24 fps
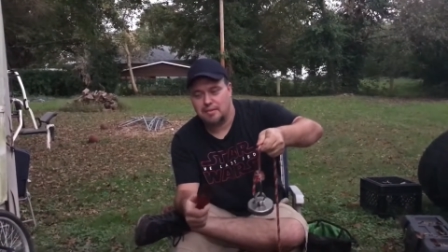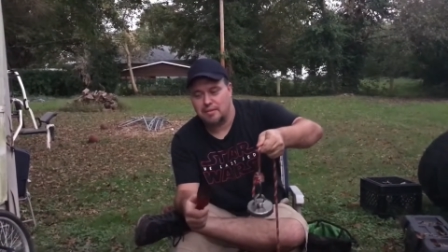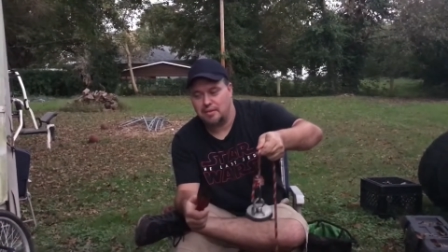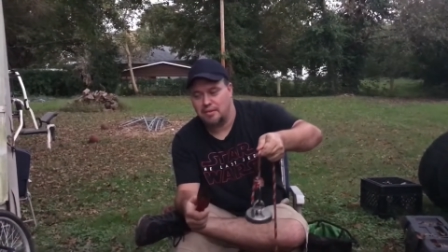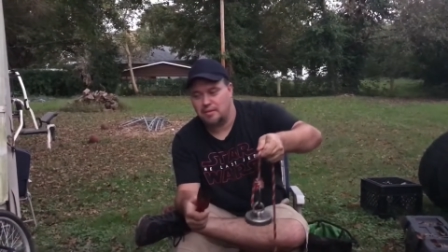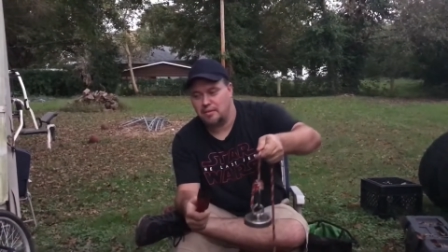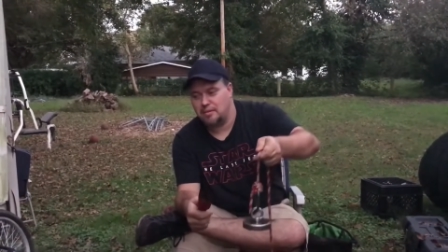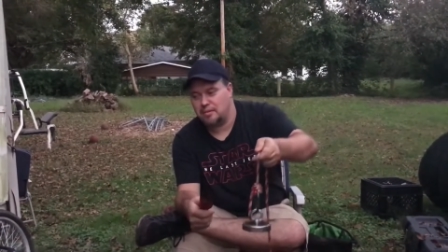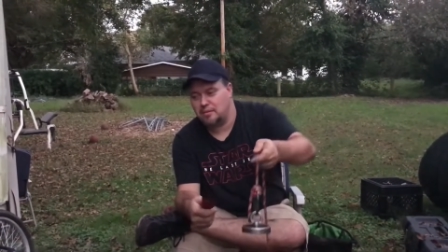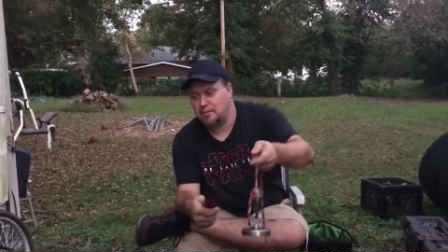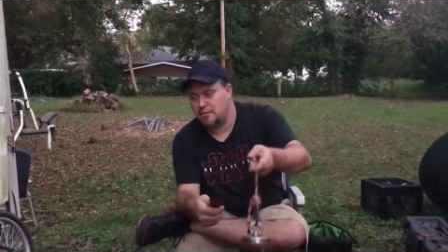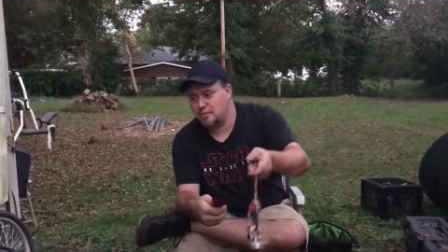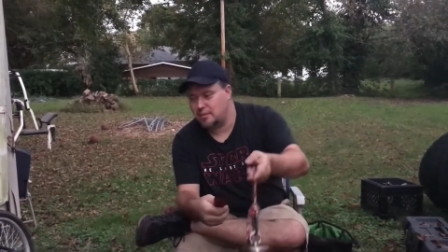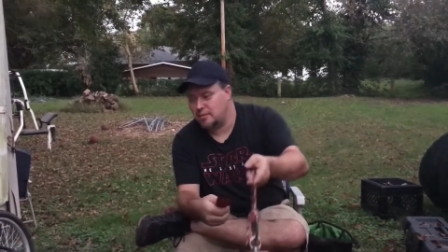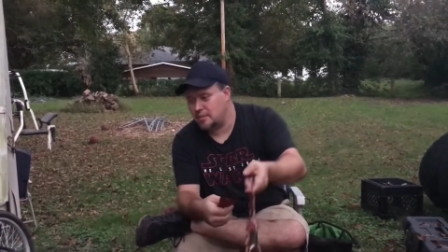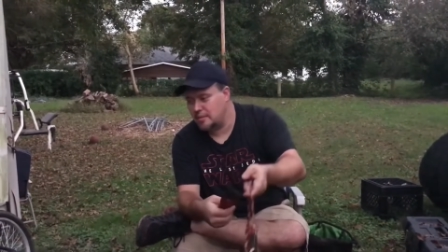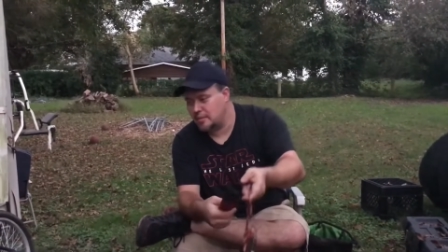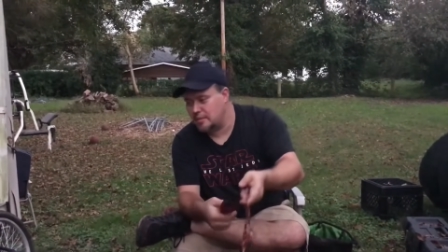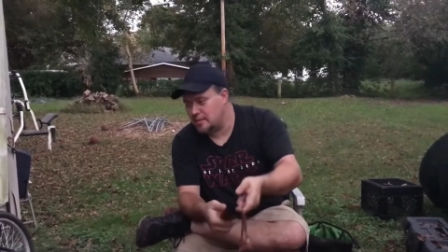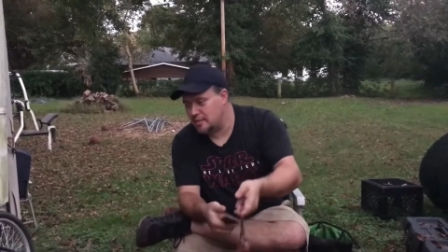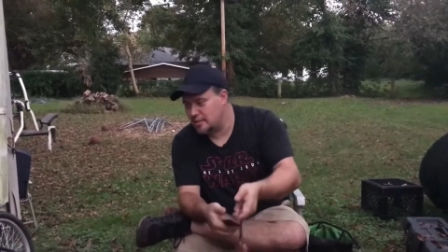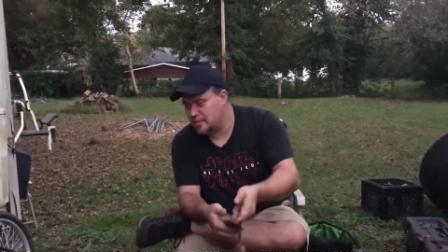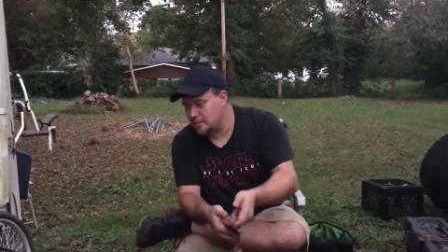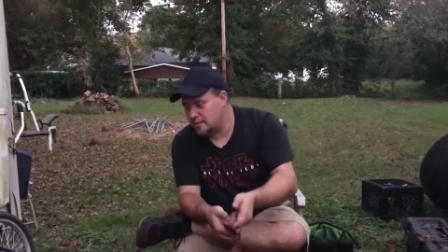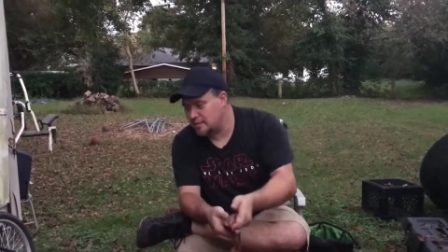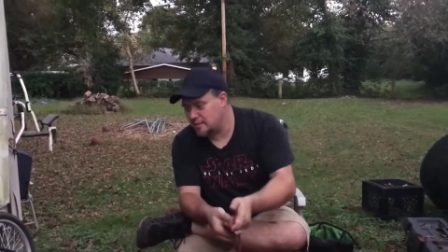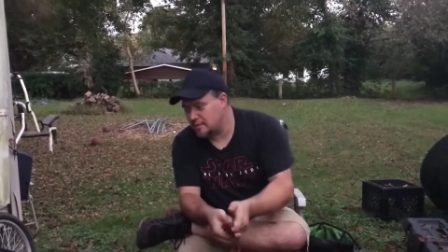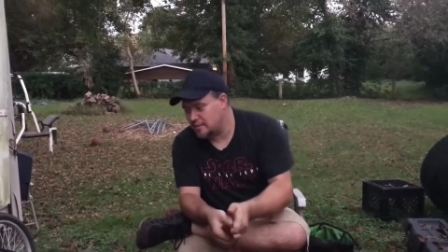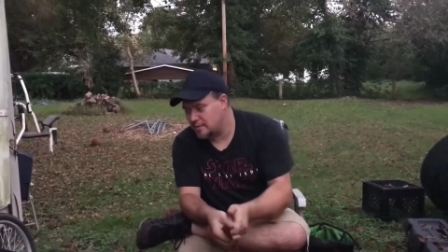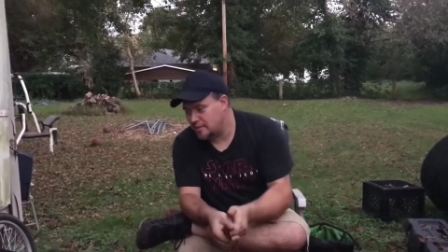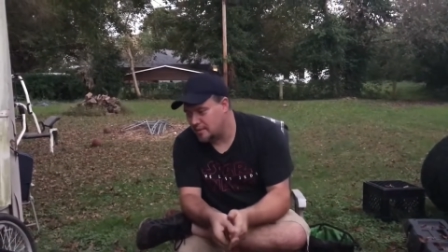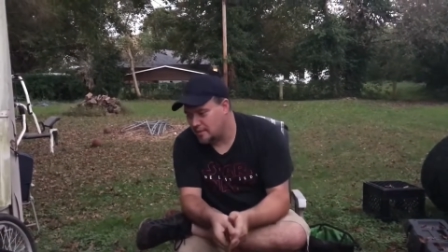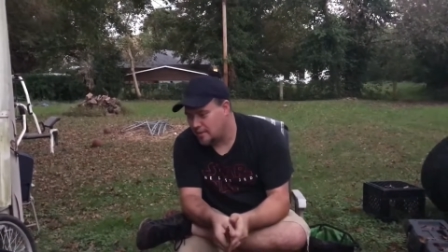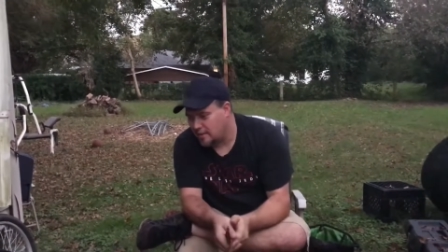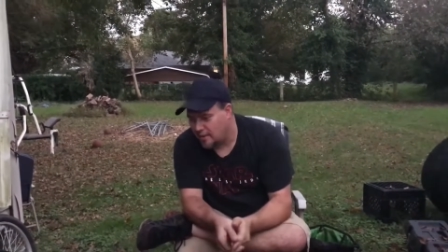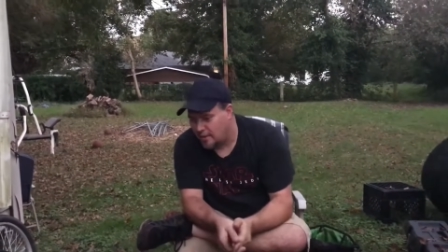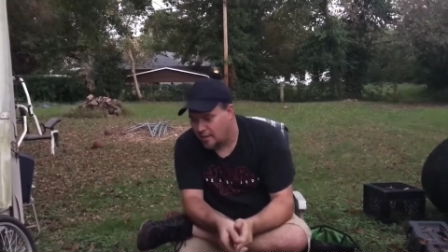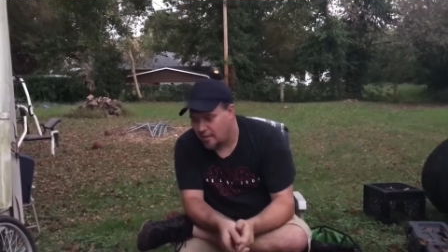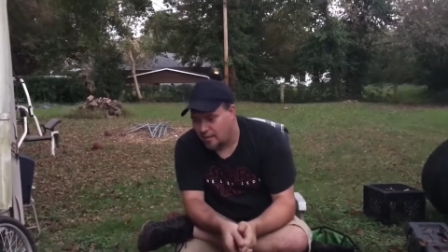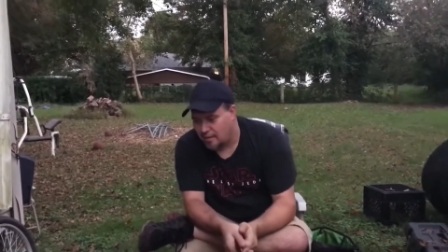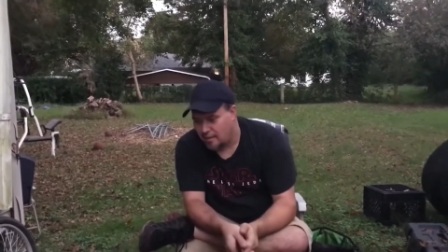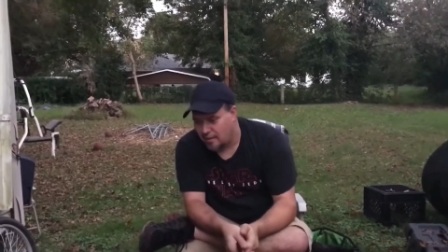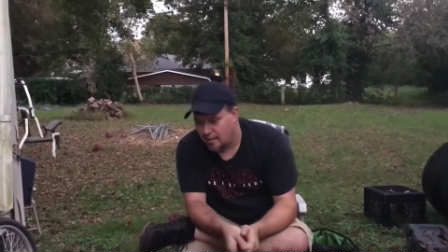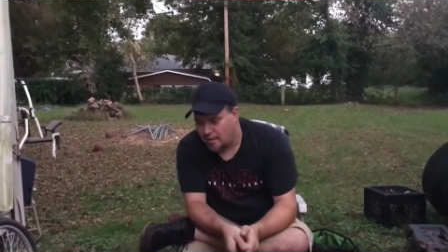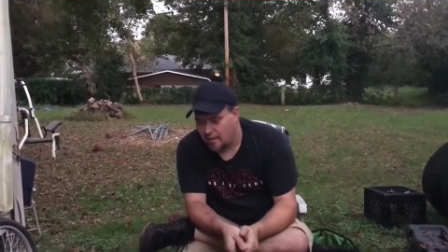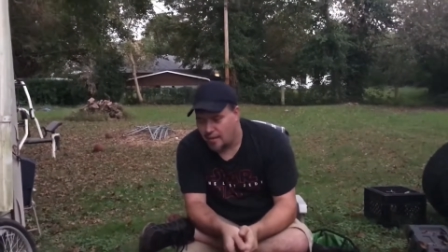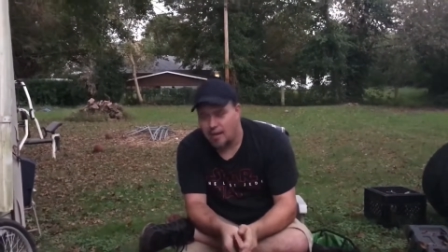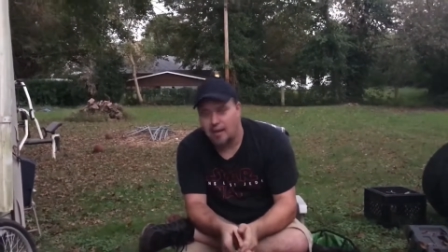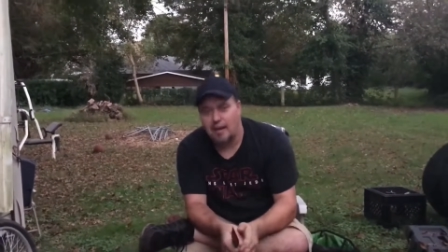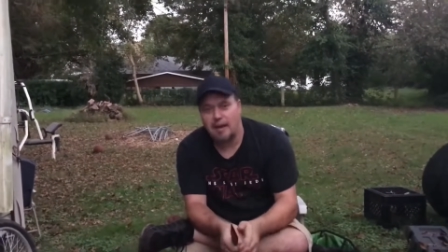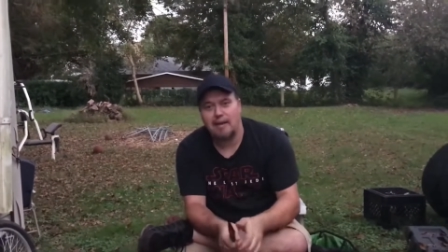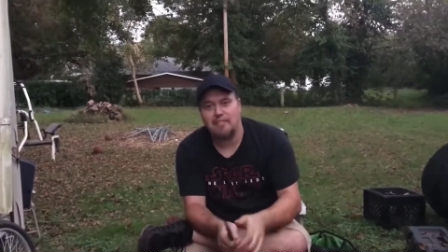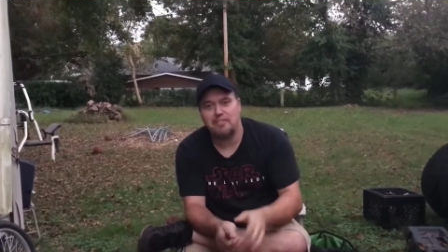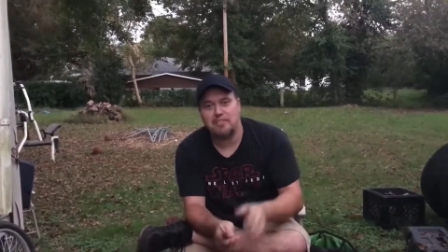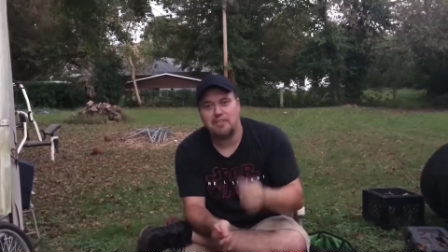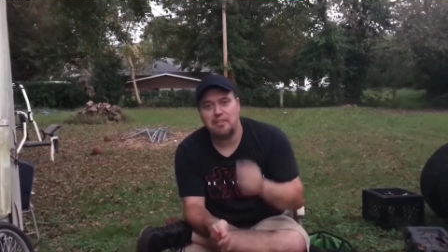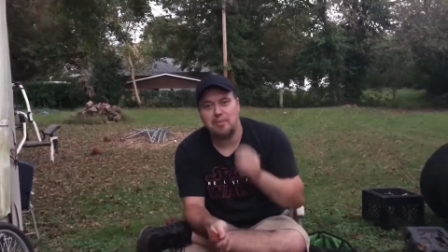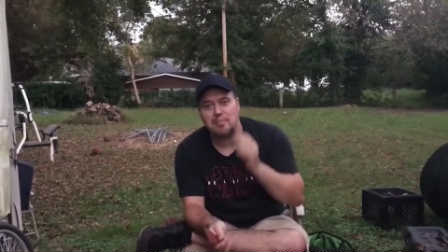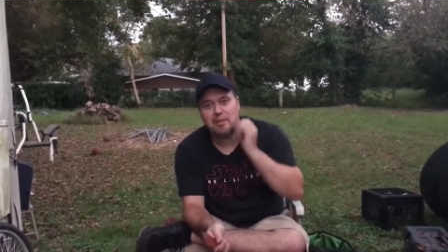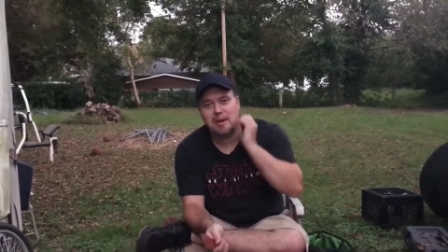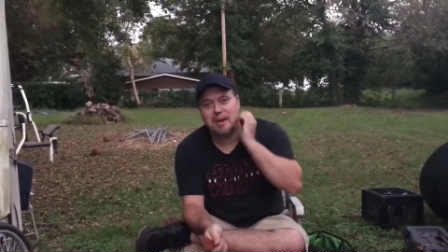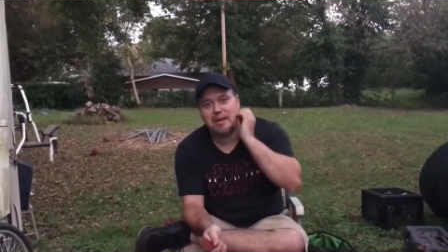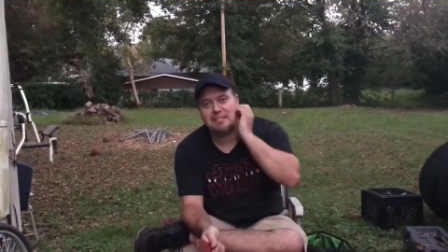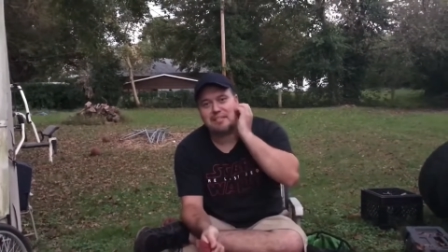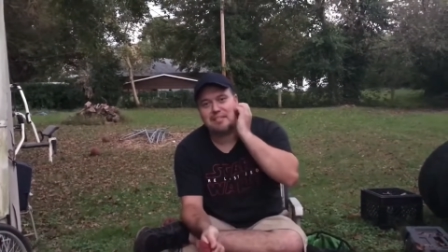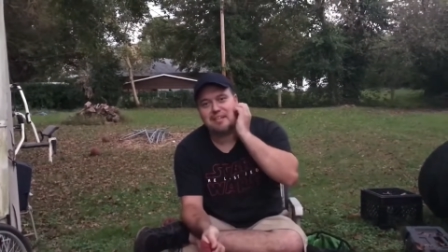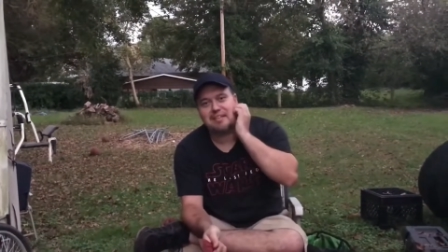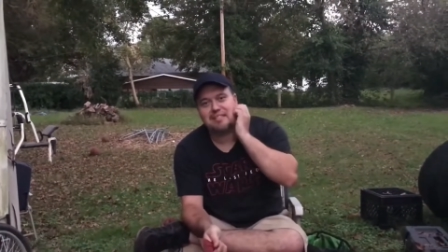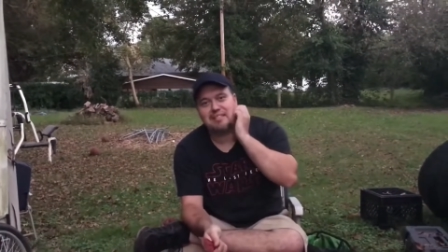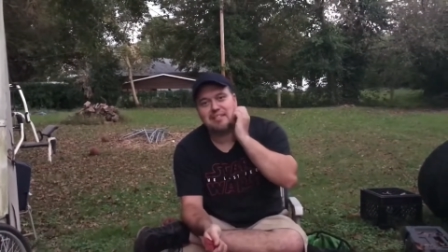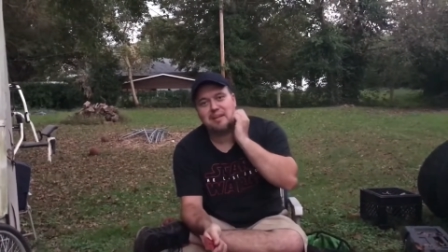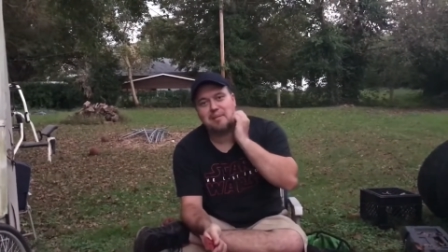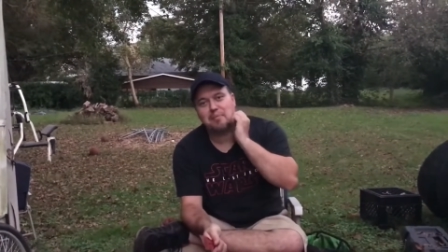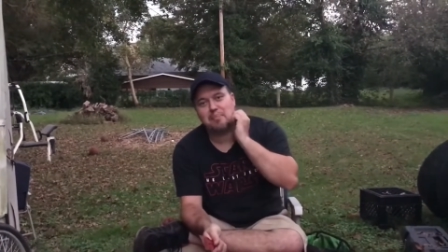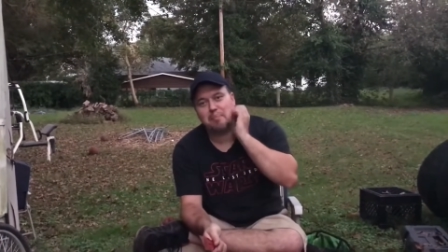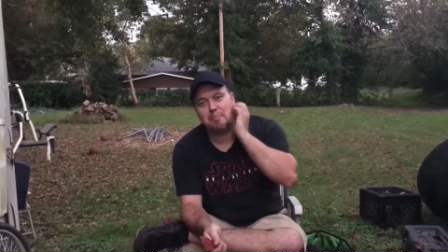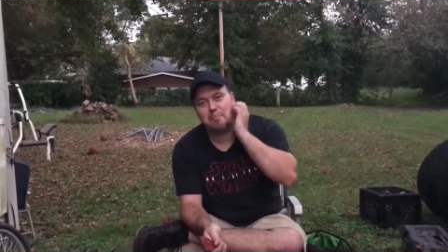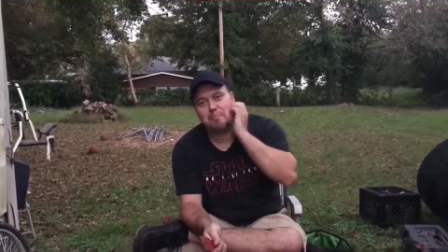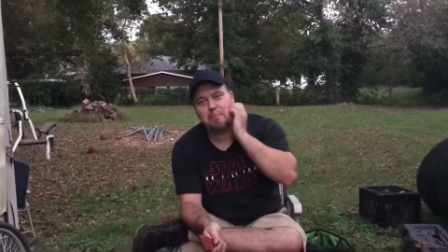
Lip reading: No. I'll have to come back to that. It's like,